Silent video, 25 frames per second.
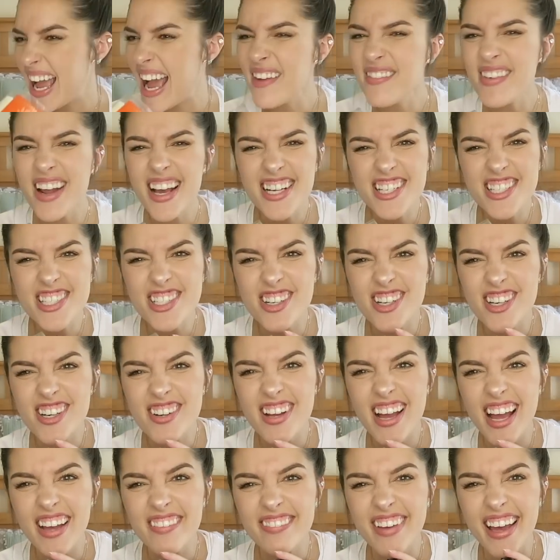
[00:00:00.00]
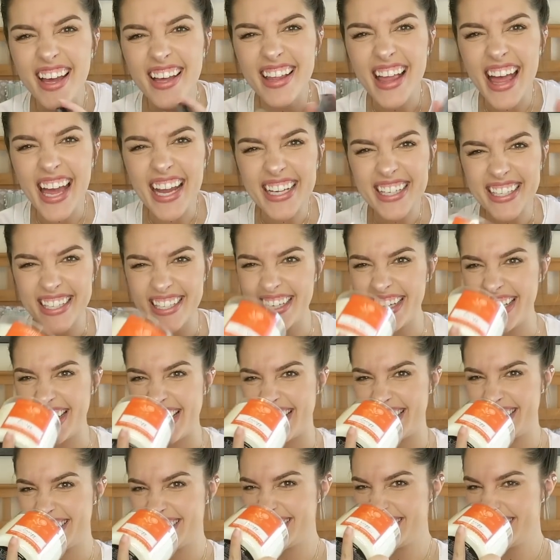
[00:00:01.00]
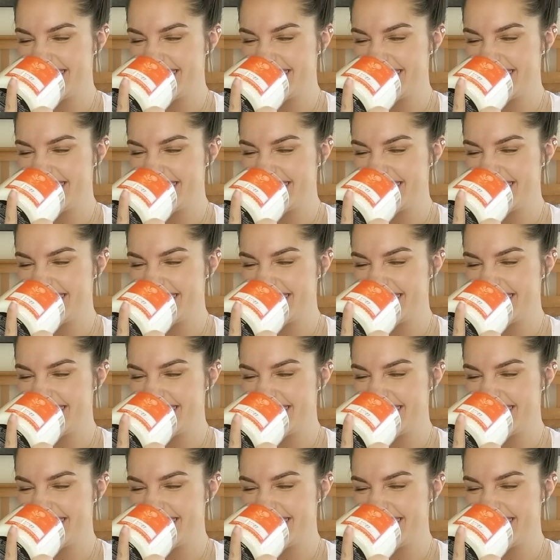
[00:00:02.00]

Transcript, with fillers: I'm not sure if I like it.